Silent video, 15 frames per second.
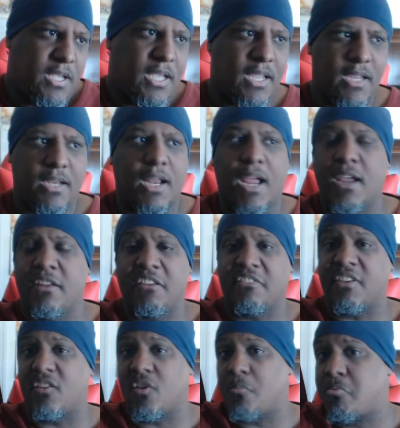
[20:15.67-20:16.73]
I
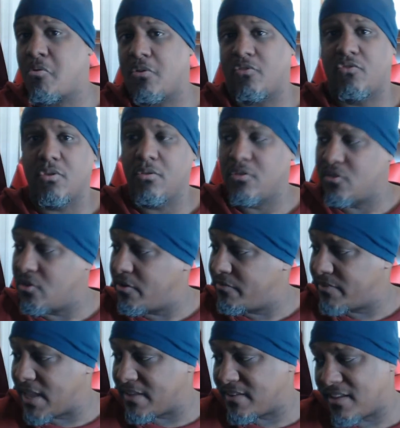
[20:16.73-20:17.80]
understand their point too. You know,
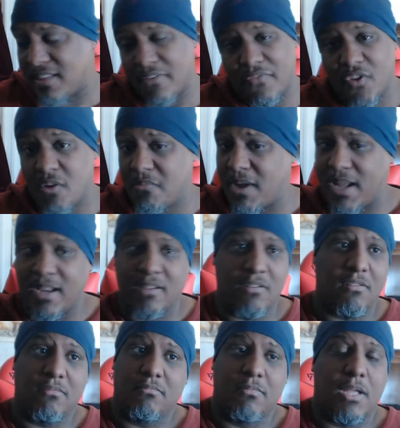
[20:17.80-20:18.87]
if that's how they feel about it,
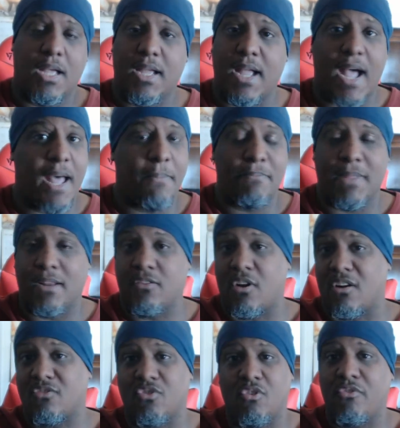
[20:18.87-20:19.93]
you know, I'm not a
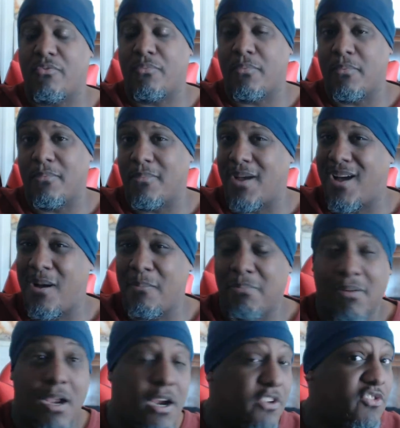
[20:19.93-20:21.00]
Dark Souls
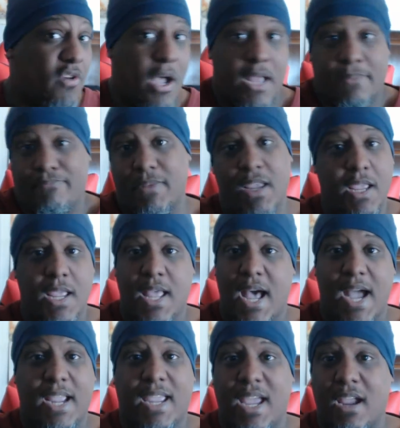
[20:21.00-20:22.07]
player, so
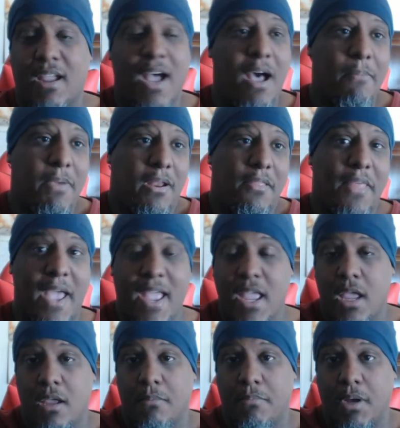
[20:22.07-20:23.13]
I can't comment on that.
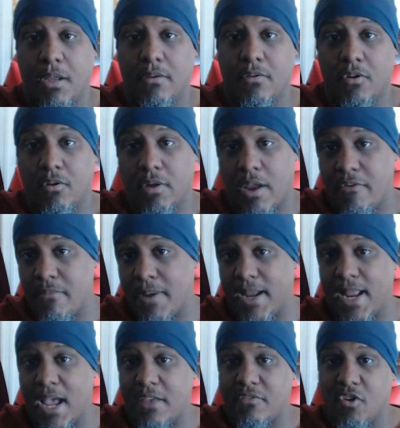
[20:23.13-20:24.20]
But you know,
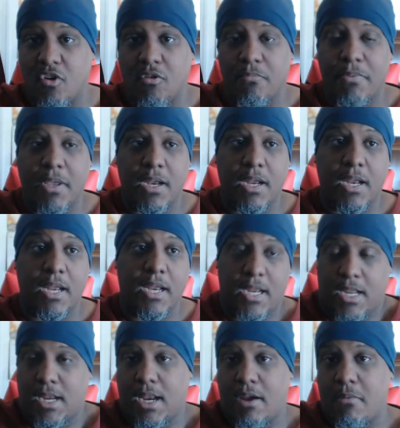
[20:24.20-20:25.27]
everybody has their own
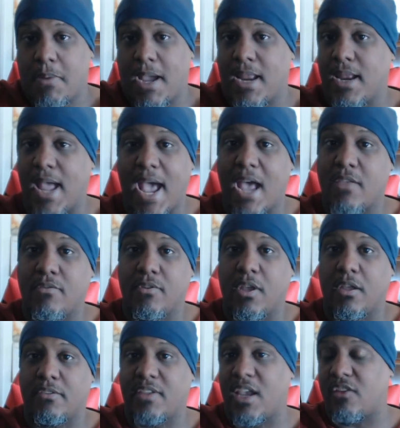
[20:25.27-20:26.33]
opinion, and everybody has
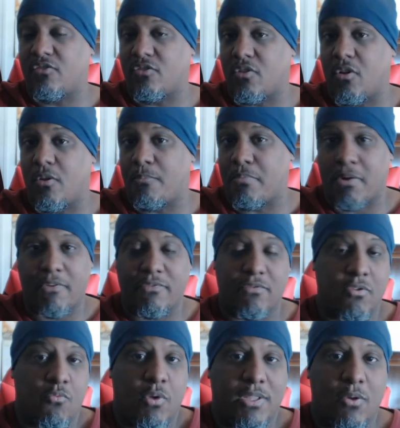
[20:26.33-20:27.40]
a taste or
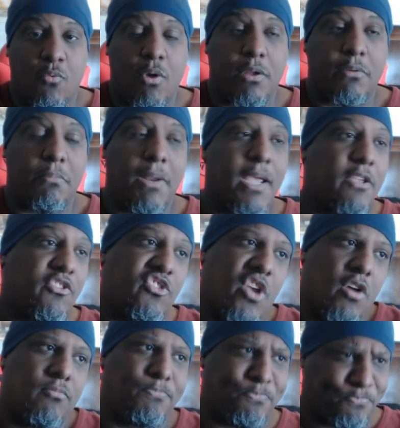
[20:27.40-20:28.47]
preference of what they want to play.
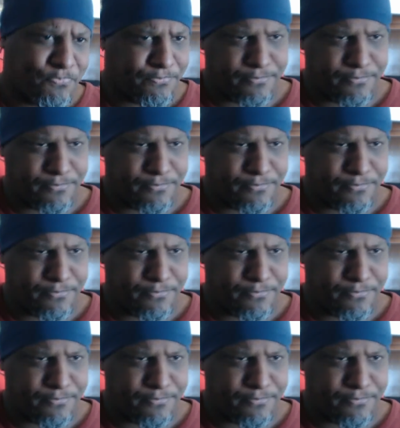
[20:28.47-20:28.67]
So,